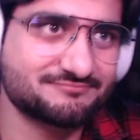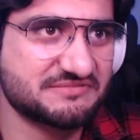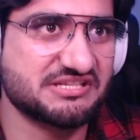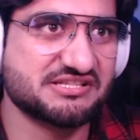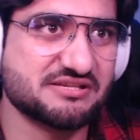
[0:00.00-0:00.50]

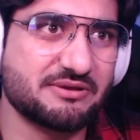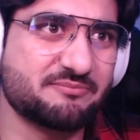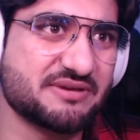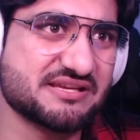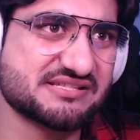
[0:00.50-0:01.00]
She's a bit
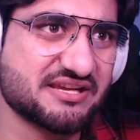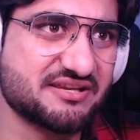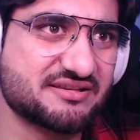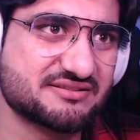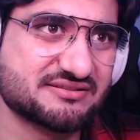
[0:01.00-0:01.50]

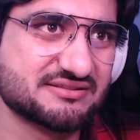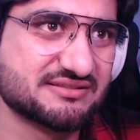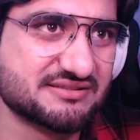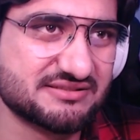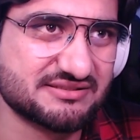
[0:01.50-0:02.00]
busy.
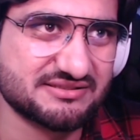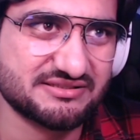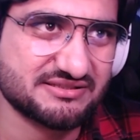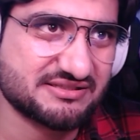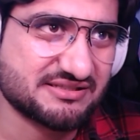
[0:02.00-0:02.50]

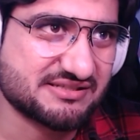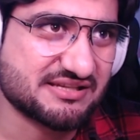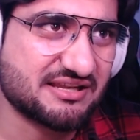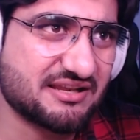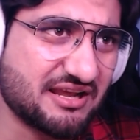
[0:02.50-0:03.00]
She's
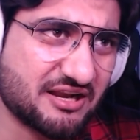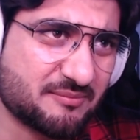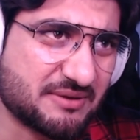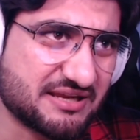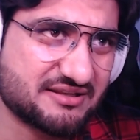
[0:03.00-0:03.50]
a little
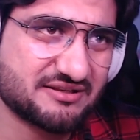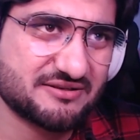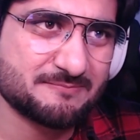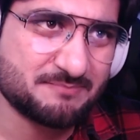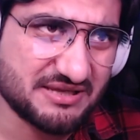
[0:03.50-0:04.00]
bit
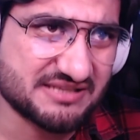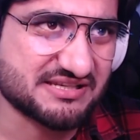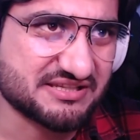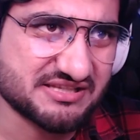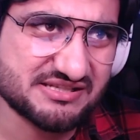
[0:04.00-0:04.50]

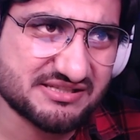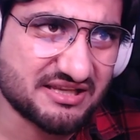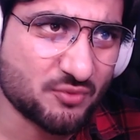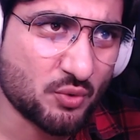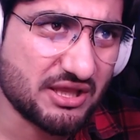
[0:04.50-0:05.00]
busy, just
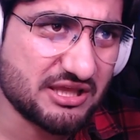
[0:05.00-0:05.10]
a wee